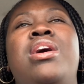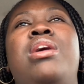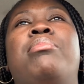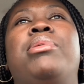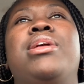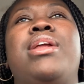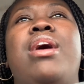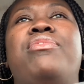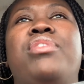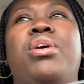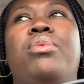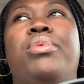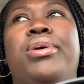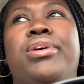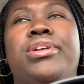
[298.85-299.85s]
But then I felt
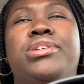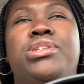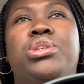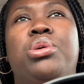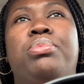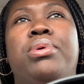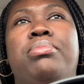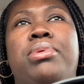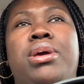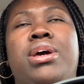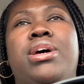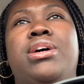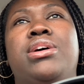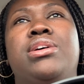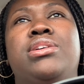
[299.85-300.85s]
weird and stupid
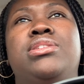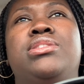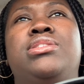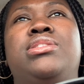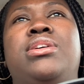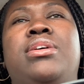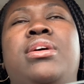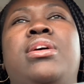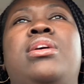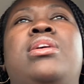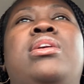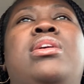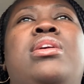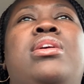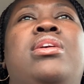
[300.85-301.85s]
because
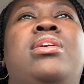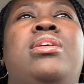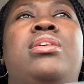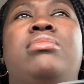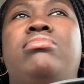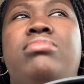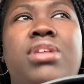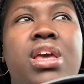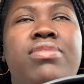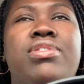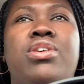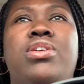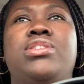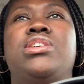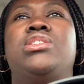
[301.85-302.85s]
even
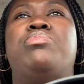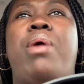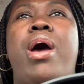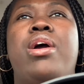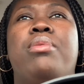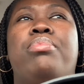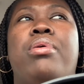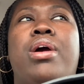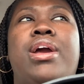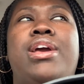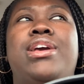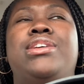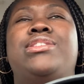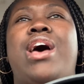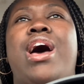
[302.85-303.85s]
though it's Inspired
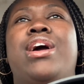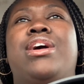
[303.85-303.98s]
Praise, I